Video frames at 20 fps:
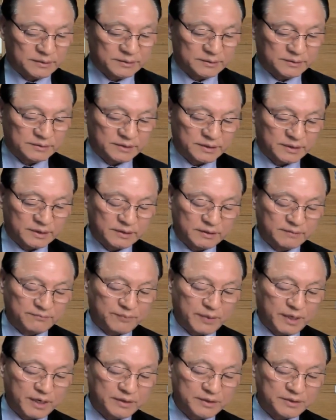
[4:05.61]
The
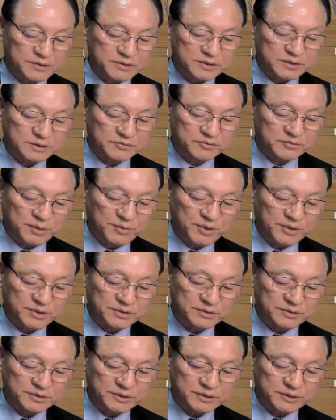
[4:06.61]
various
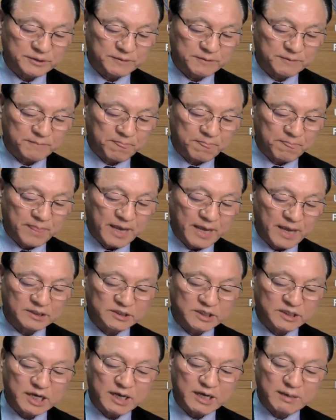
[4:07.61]
divisions
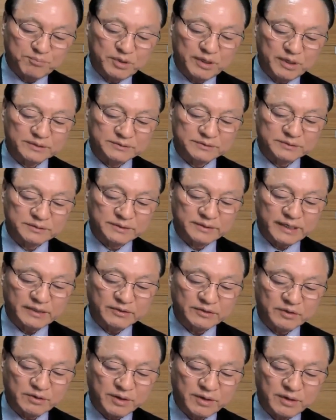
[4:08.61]
and conflicts
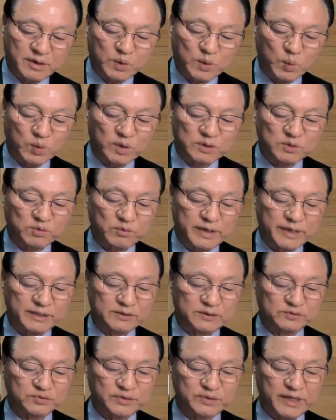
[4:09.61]
that occur
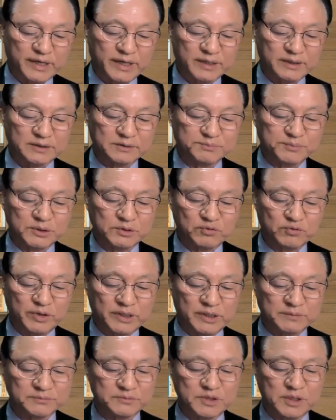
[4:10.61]
worldwide today
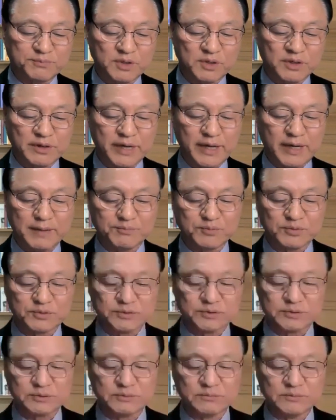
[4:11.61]
between different
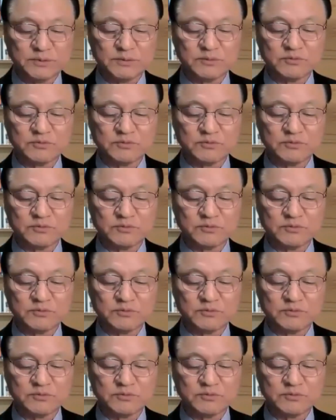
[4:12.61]
camps,